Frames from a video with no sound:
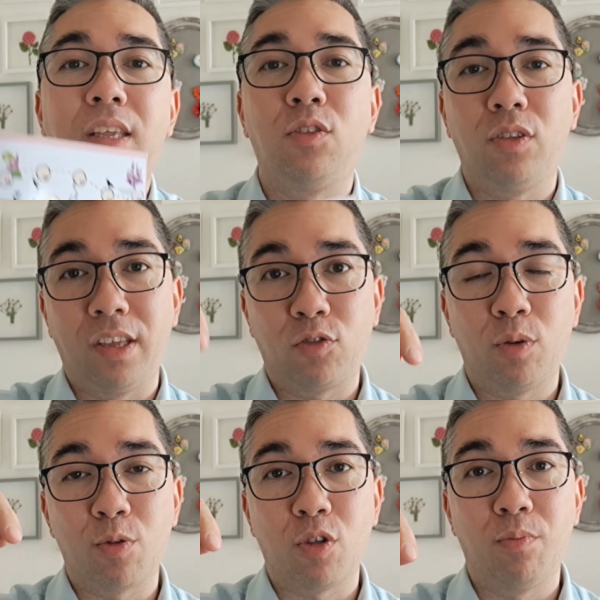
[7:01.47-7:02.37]
in the
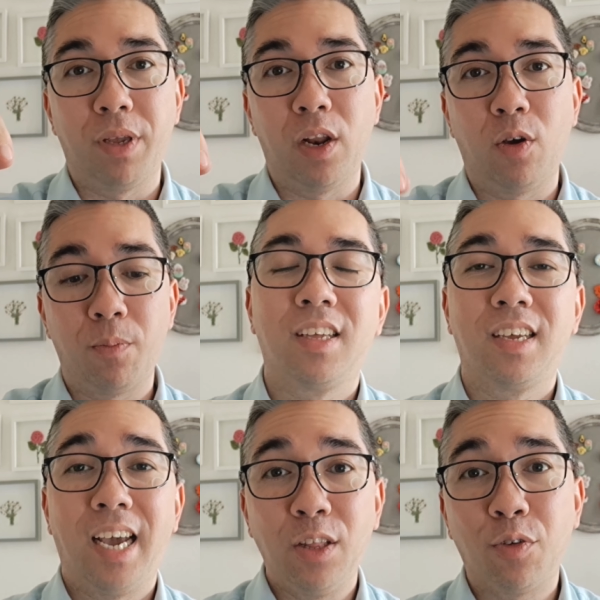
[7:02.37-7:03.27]
description below.
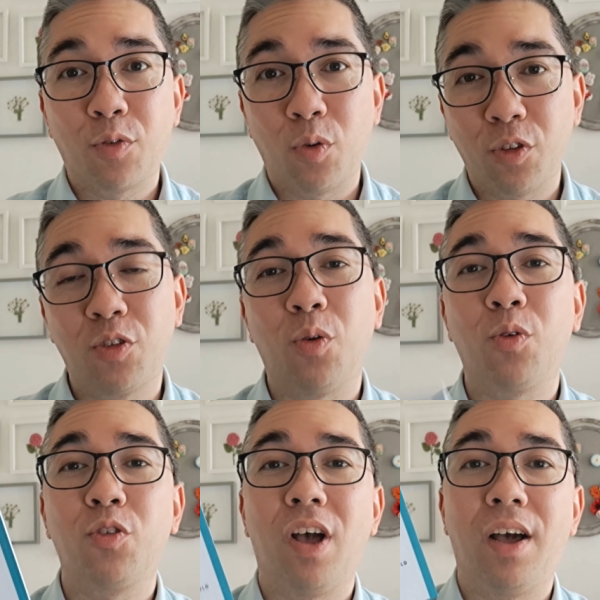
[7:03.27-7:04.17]
And of course, you
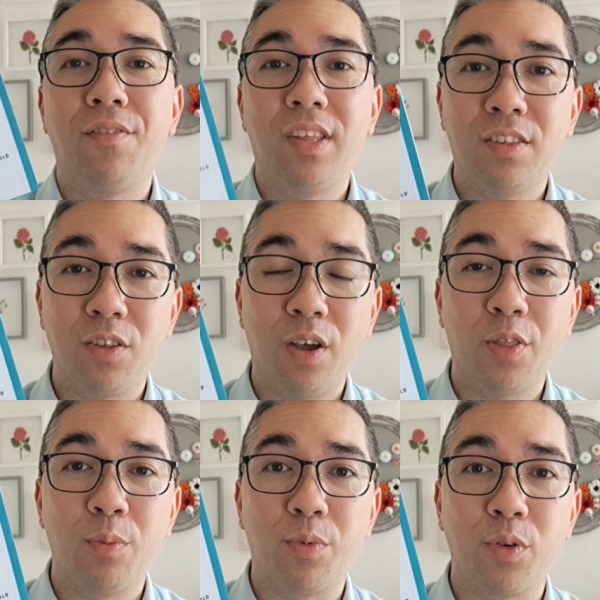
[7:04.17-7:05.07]
also have this
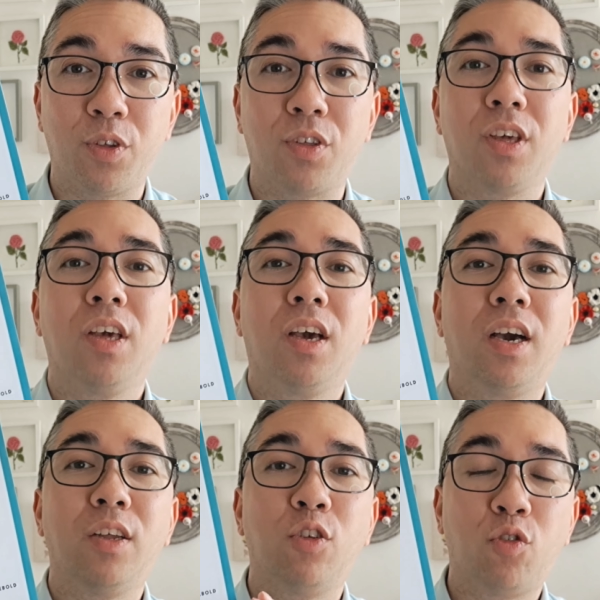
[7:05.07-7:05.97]
other book,
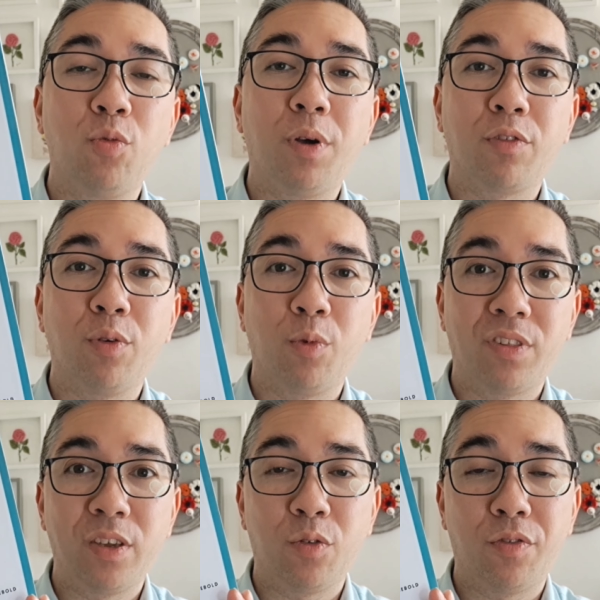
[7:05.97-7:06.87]
the Toolbox for
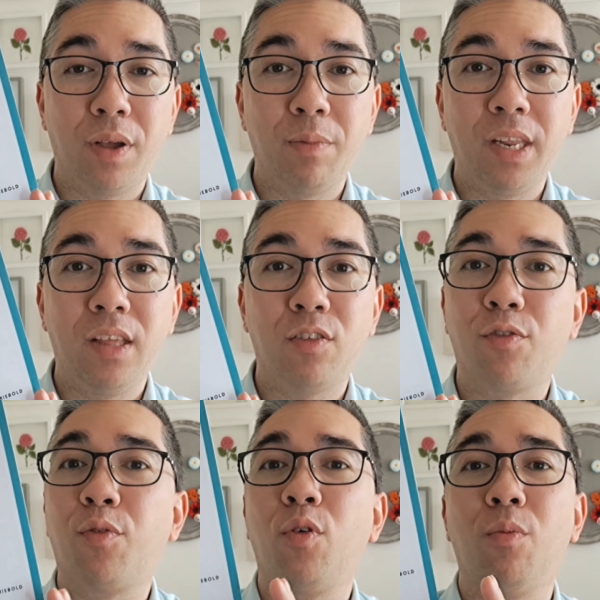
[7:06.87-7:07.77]
Multilingual Families,
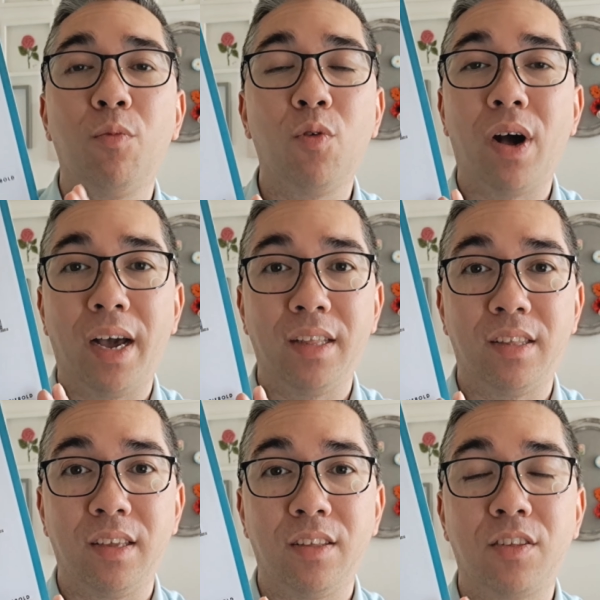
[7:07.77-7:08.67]
for more
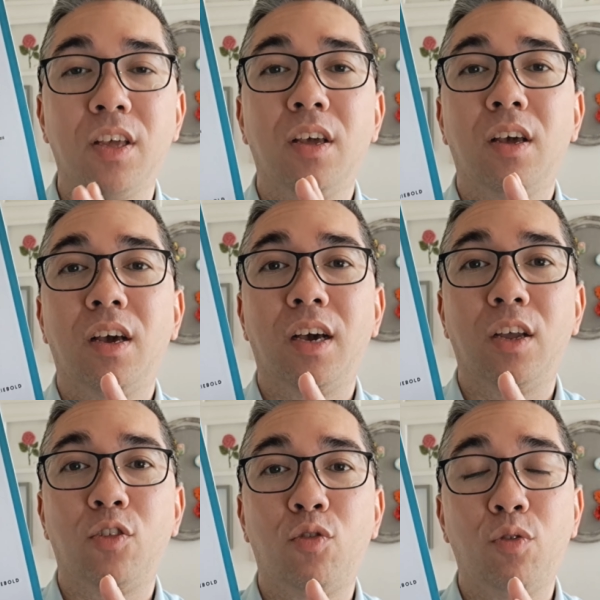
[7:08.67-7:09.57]
ideas
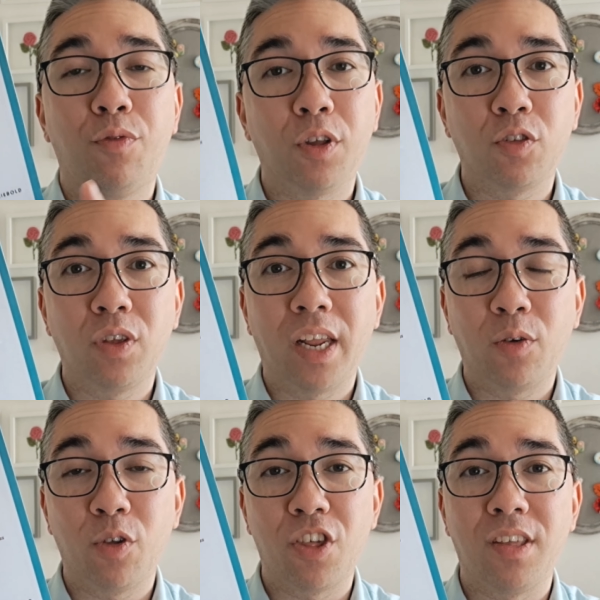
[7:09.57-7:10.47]
to foster your
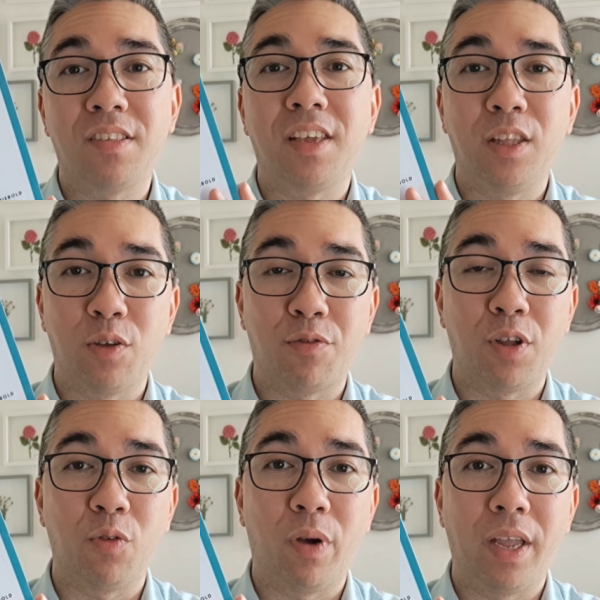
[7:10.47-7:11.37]
languages in a
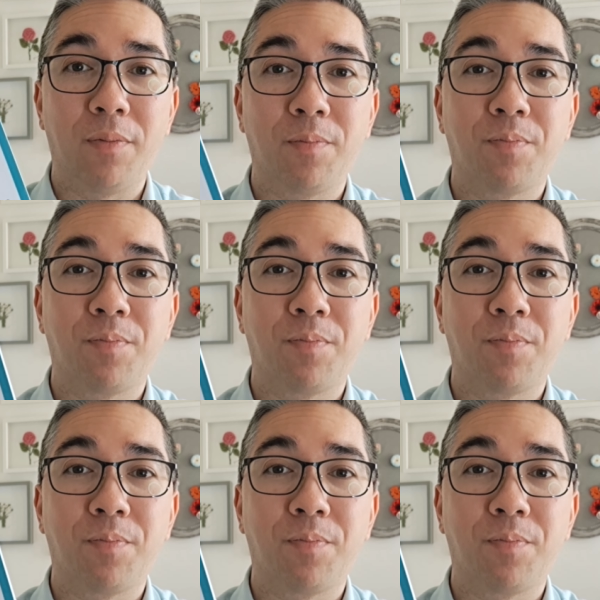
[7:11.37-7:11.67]
fun way.